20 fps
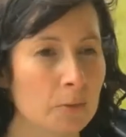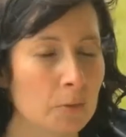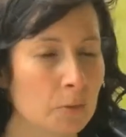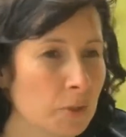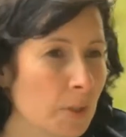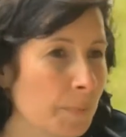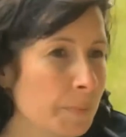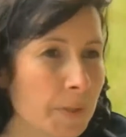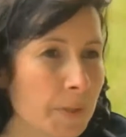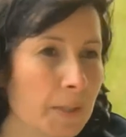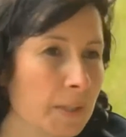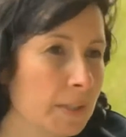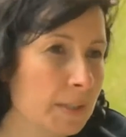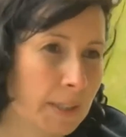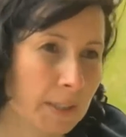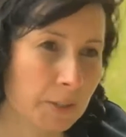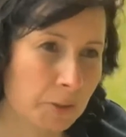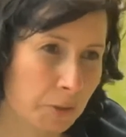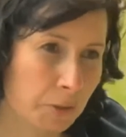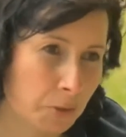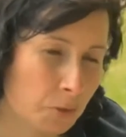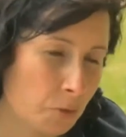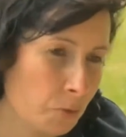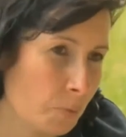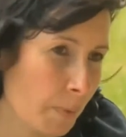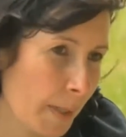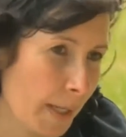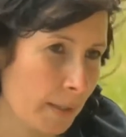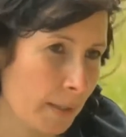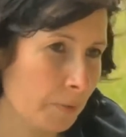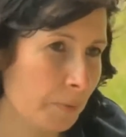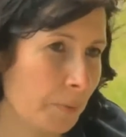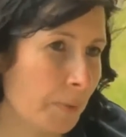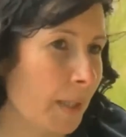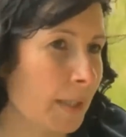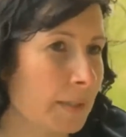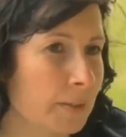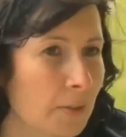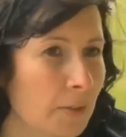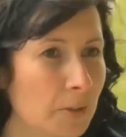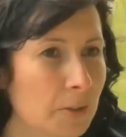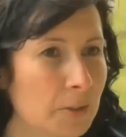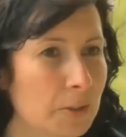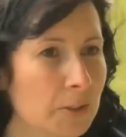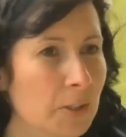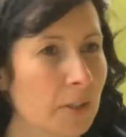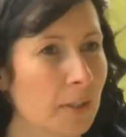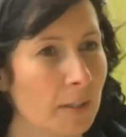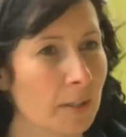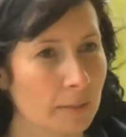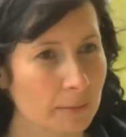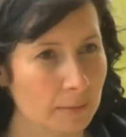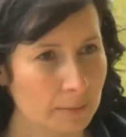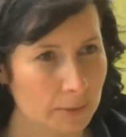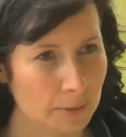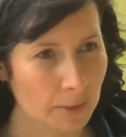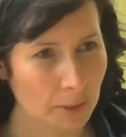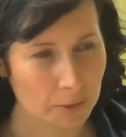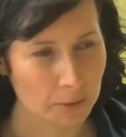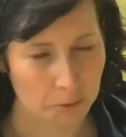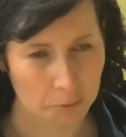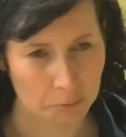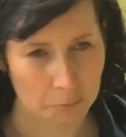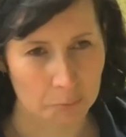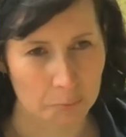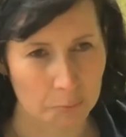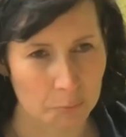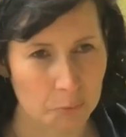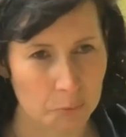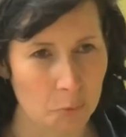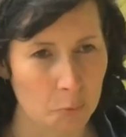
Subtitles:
some can continue to grow well whereas others start to grow